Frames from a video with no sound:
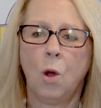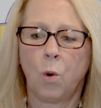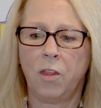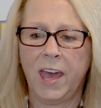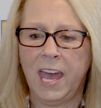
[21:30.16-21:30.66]

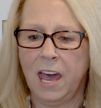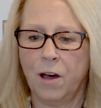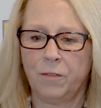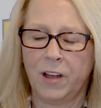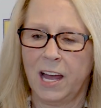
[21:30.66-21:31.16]
where they
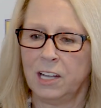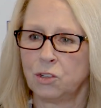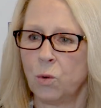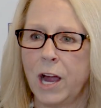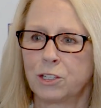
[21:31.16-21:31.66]
have
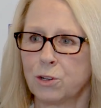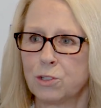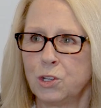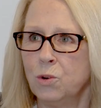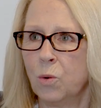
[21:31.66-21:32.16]

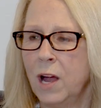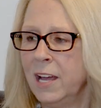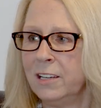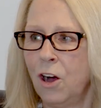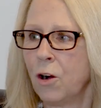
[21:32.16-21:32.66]
directors who run